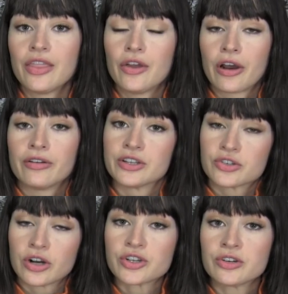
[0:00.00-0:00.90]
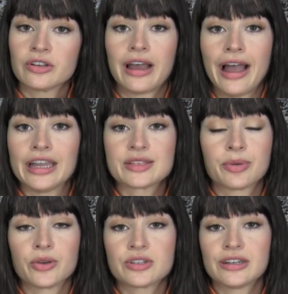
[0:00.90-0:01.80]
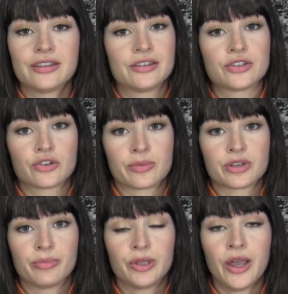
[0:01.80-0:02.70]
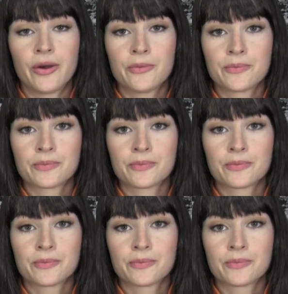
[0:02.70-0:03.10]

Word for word: there are instructional guides posted in the description below.